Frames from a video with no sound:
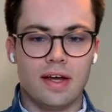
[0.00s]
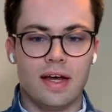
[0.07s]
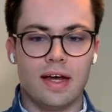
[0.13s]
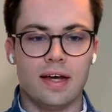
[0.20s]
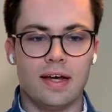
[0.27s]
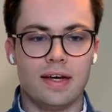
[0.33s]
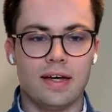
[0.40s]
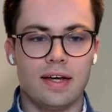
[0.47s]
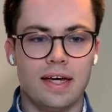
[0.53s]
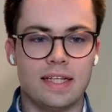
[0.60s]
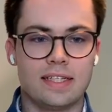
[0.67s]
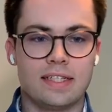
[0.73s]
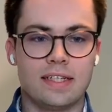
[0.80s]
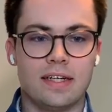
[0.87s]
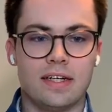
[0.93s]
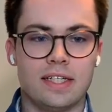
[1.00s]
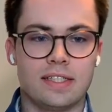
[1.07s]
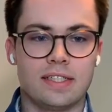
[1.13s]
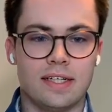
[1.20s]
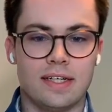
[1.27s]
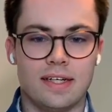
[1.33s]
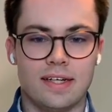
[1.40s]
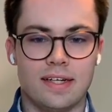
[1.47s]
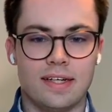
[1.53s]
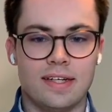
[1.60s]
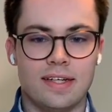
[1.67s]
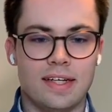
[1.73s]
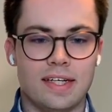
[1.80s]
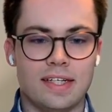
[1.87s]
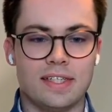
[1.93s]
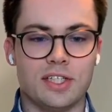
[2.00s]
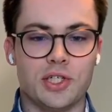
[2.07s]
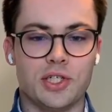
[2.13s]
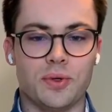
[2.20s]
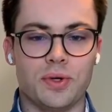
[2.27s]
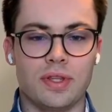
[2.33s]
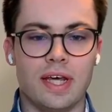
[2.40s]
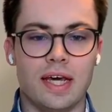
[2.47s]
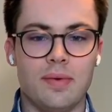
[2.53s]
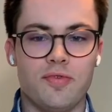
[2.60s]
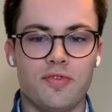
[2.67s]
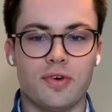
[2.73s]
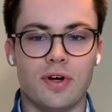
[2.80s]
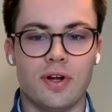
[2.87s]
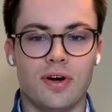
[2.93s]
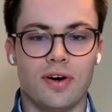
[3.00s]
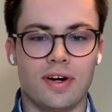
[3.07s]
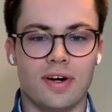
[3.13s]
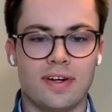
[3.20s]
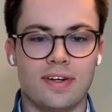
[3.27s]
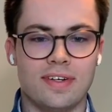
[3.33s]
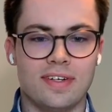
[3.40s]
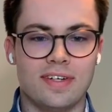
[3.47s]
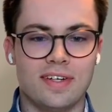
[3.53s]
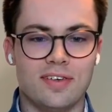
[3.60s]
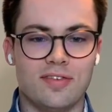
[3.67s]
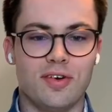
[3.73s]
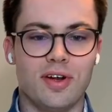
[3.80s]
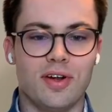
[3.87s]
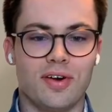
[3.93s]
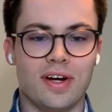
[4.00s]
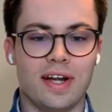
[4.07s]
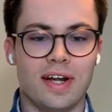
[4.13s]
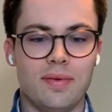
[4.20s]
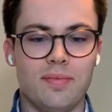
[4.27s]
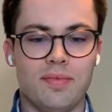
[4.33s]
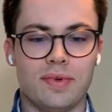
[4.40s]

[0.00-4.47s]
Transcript: ITSA is a short name for a longer name,